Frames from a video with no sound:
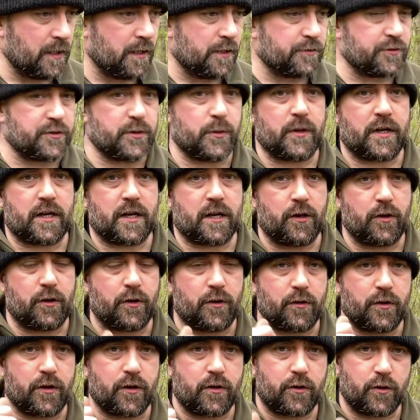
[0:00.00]
to
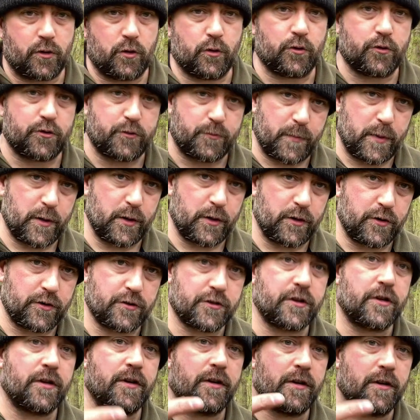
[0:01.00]
include cuts,
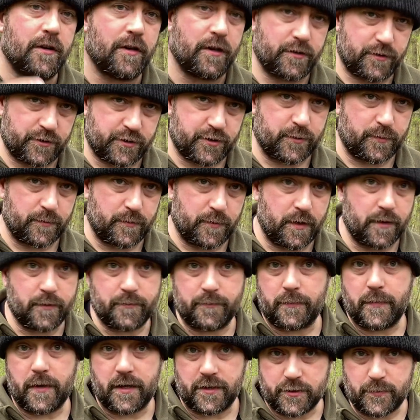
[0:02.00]
burns, and
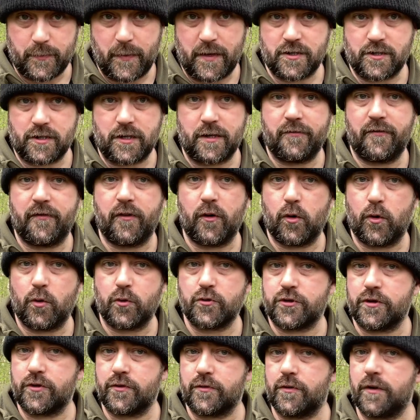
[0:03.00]
especially
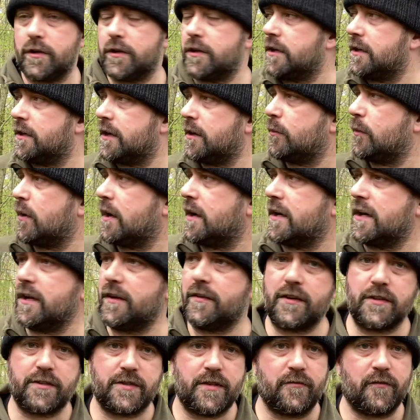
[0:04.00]
falls. And you know, why in
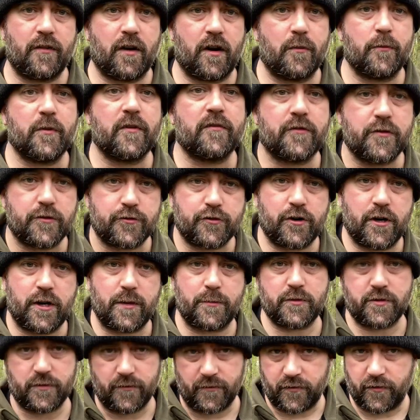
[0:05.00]
this environment for
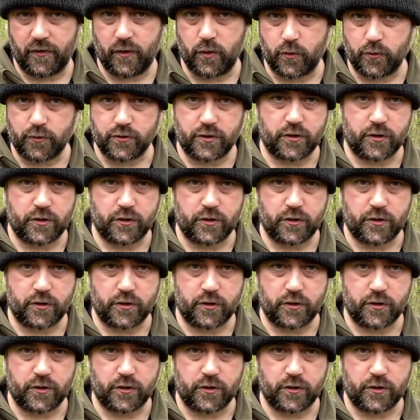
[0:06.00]
trips and falls,